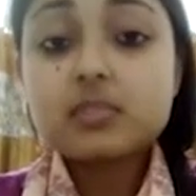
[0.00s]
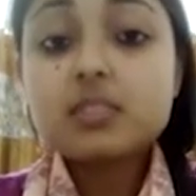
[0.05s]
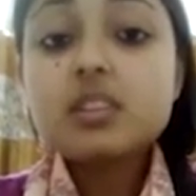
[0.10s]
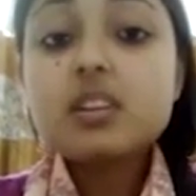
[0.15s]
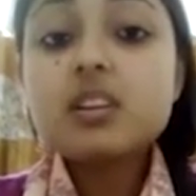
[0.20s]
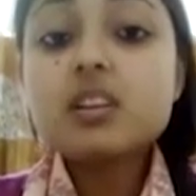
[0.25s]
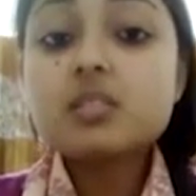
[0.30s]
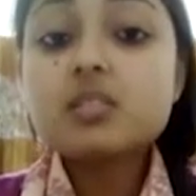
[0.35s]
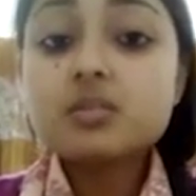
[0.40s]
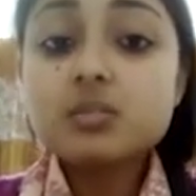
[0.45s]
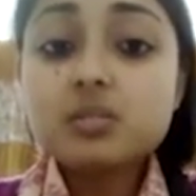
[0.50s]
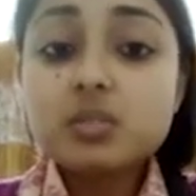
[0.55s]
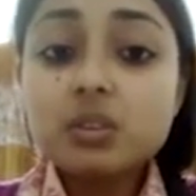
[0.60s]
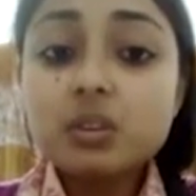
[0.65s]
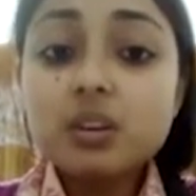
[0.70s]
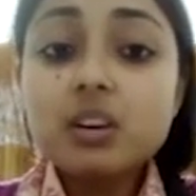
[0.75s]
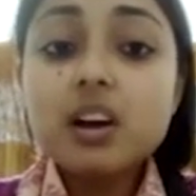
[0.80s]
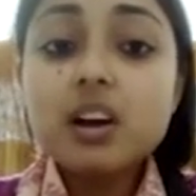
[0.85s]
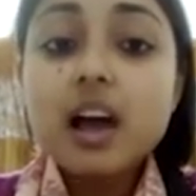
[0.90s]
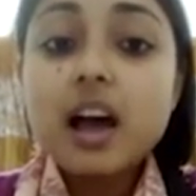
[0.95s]
So,
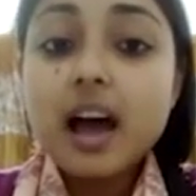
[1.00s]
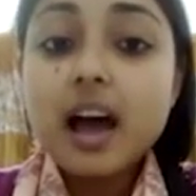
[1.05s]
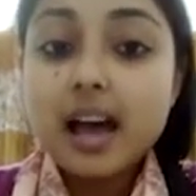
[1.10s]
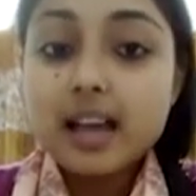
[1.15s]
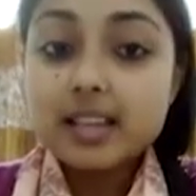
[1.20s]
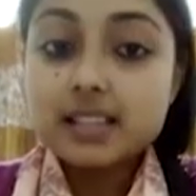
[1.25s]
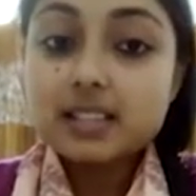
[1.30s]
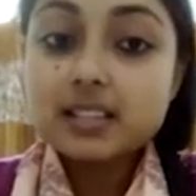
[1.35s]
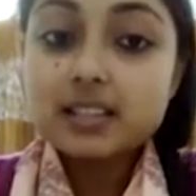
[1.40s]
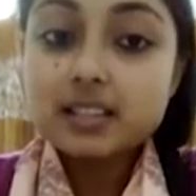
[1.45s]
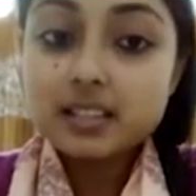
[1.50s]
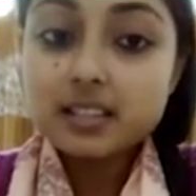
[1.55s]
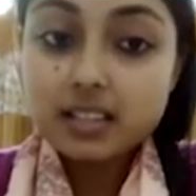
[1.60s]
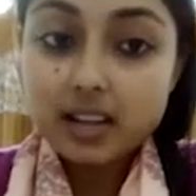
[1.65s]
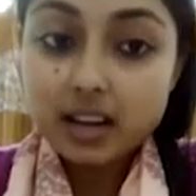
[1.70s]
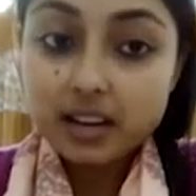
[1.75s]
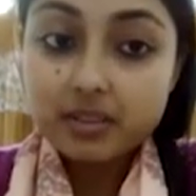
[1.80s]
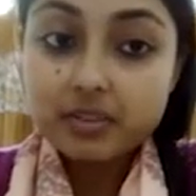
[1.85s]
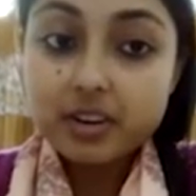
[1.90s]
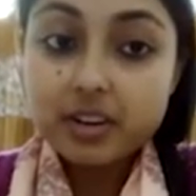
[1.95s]
as the sun
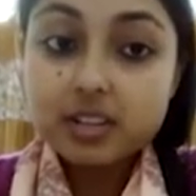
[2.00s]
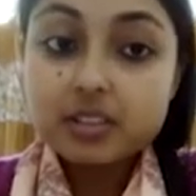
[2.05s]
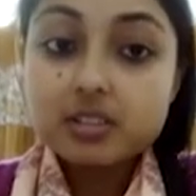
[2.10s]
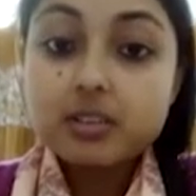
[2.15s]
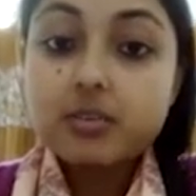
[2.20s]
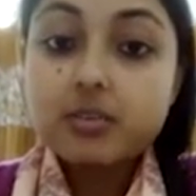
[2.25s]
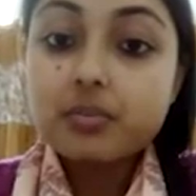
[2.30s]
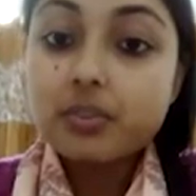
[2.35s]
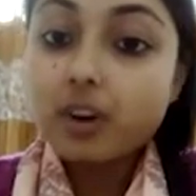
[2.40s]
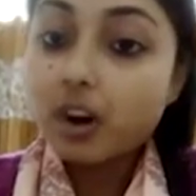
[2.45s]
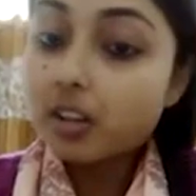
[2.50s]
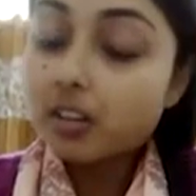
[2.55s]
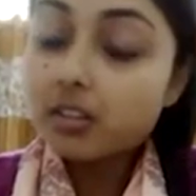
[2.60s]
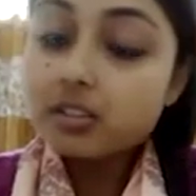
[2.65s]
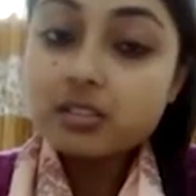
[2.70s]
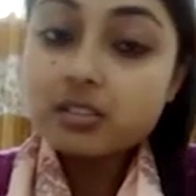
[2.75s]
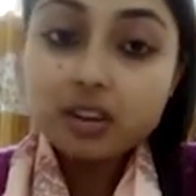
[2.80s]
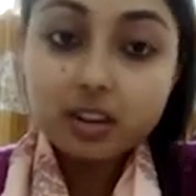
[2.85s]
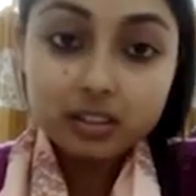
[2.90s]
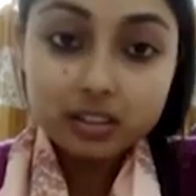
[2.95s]
rays falls
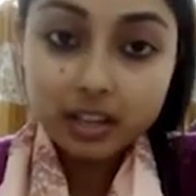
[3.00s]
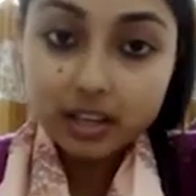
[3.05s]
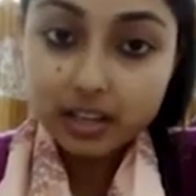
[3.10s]
on the